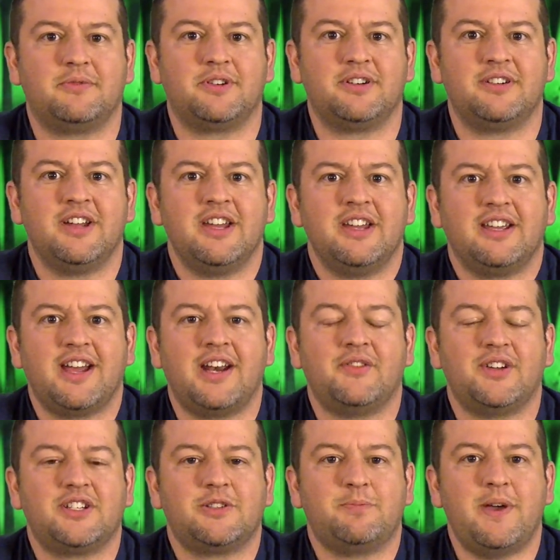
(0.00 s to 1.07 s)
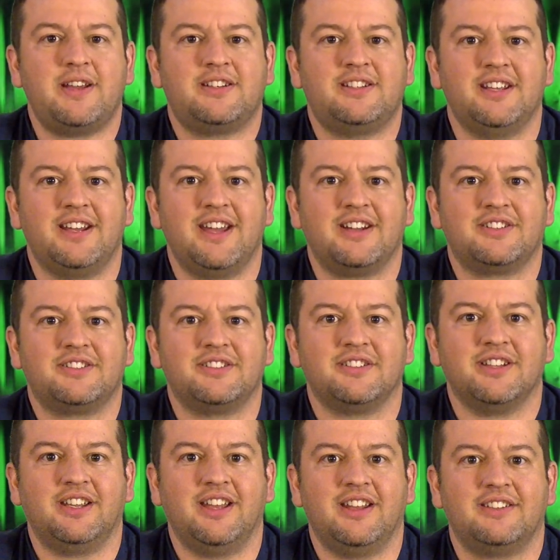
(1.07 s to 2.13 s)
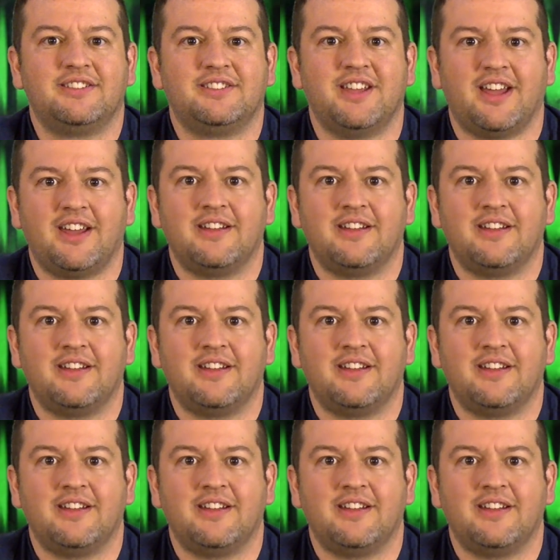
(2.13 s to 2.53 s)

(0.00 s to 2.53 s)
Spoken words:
we're kind of expecting. Actually, it's